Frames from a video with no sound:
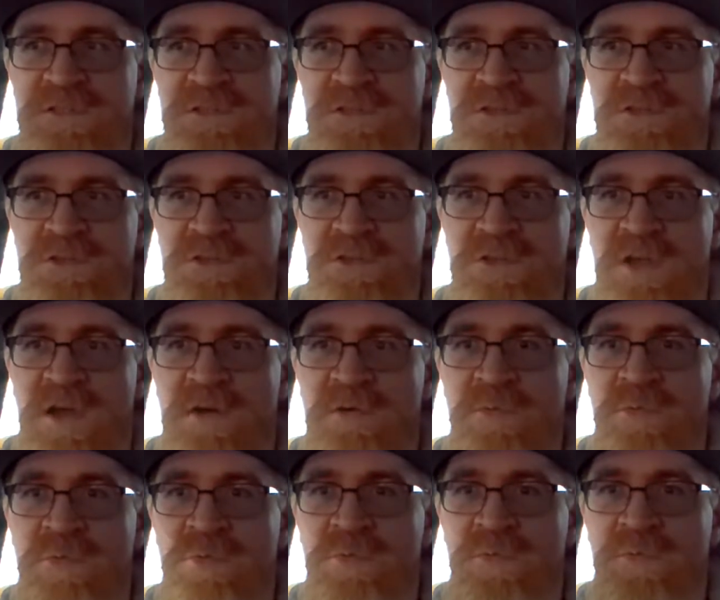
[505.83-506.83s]
you know,
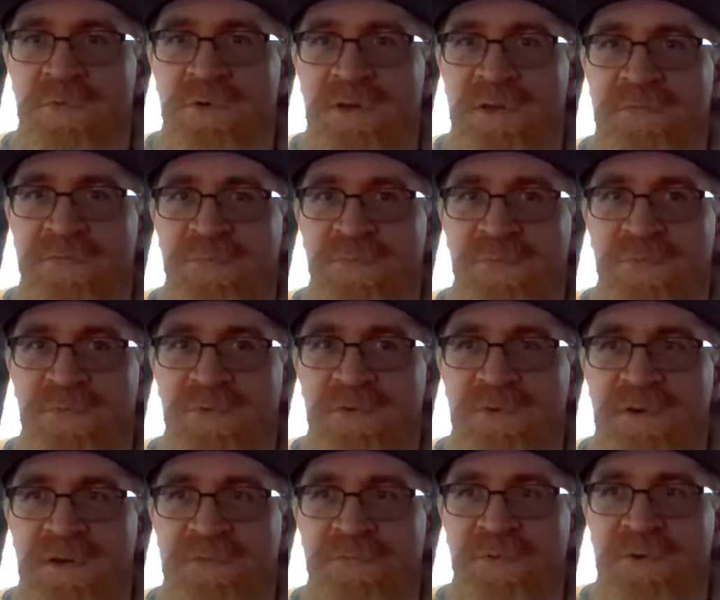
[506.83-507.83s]

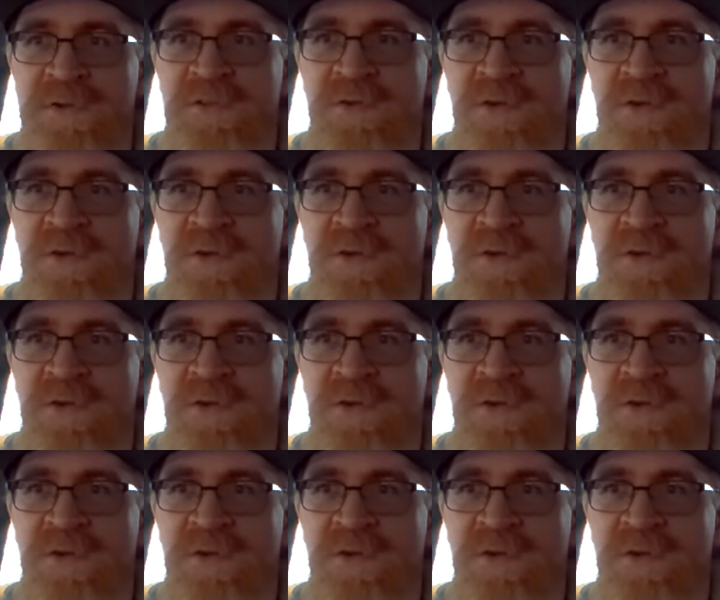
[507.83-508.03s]
if we're not